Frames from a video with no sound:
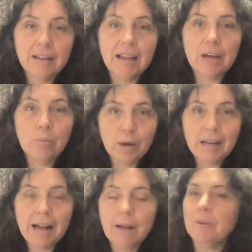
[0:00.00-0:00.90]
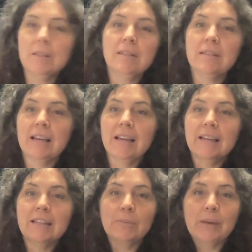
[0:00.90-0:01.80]
And what happens
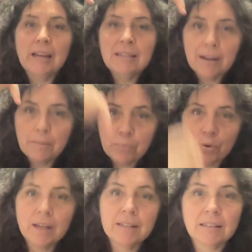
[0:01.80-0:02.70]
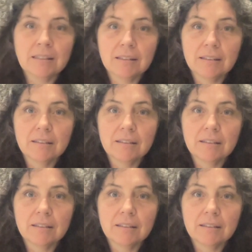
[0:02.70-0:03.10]
is we end up present.